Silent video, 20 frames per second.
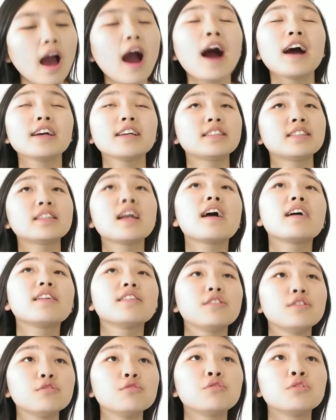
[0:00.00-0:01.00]
I
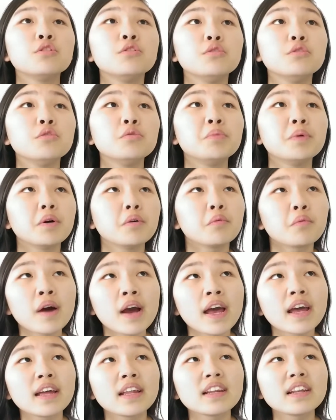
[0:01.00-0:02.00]
started YouTube
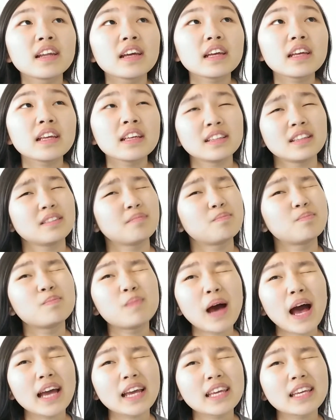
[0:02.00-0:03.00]

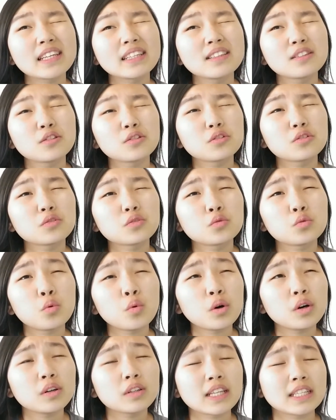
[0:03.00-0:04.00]
back in
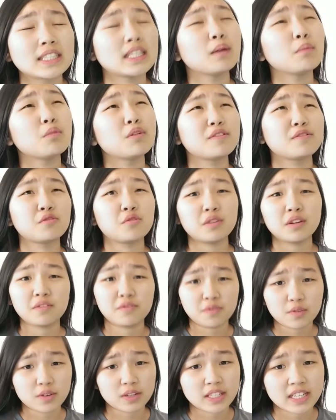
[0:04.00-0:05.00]
the summer of
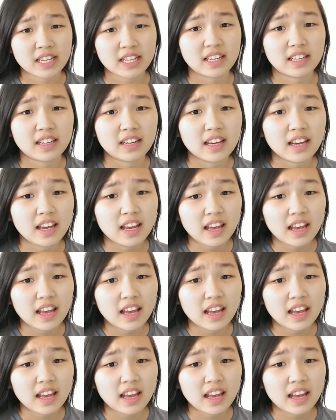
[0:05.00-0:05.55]
2014,